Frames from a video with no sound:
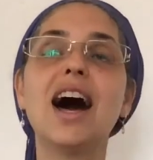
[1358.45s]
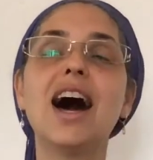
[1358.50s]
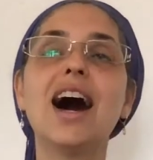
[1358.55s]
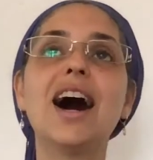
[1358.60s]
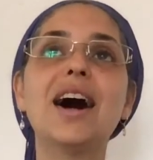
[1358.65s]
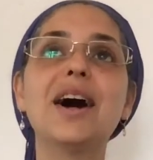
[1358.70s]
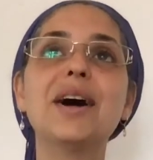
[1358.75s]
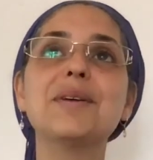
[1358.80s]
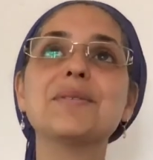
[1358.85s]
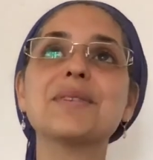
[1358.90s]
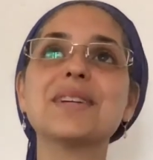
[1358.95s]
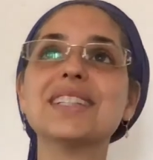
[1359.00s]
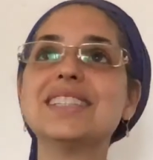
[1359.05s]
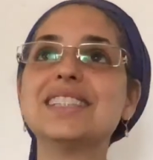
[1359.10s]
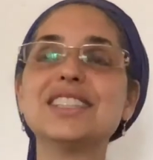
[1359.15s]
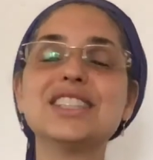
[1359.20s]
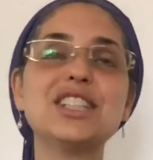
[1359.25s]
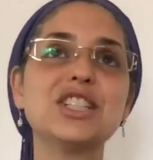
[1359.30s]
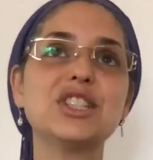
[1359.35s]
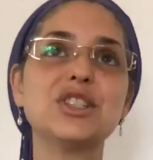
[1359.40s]
because
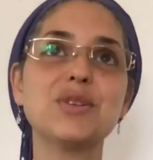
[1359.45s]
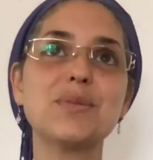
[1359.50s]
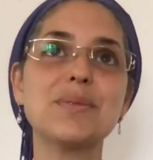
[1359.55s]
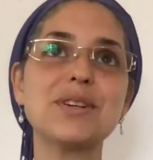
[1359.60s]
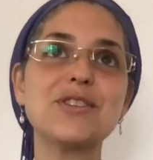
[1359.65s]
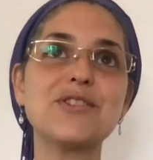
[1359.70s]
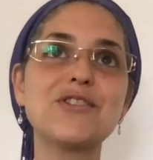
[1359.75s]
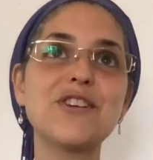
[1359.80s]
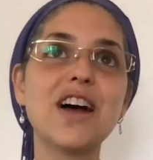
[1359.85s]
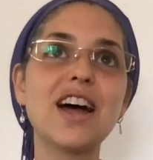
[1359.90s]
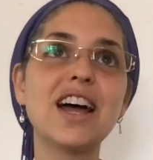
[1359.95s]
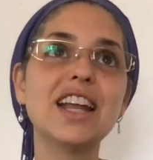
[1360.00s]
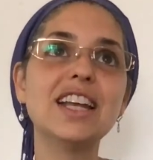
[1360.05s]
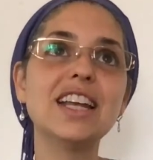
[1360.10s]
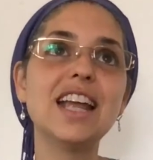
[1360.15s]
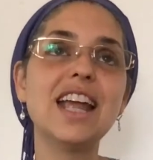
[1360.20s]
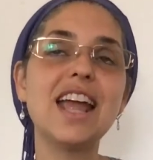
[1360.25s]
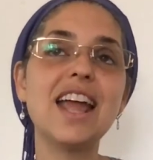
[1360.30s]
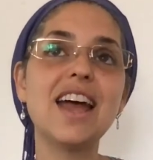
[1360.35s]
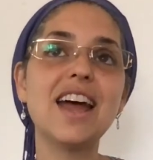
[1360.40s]
they're just so much
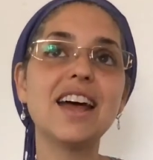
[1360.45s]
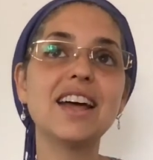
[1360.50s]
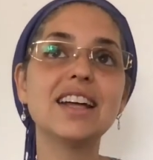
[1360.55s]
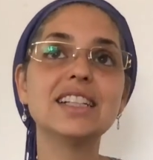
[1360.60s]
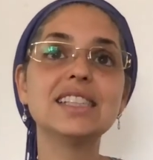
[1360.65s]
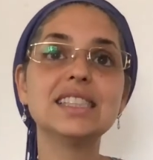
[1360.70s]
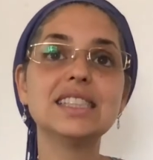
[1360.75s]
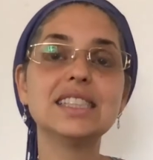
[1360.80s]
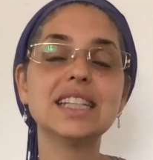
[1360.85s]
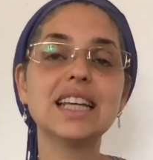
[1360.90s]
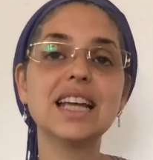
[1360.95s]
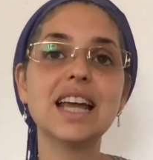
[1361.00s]
fun. And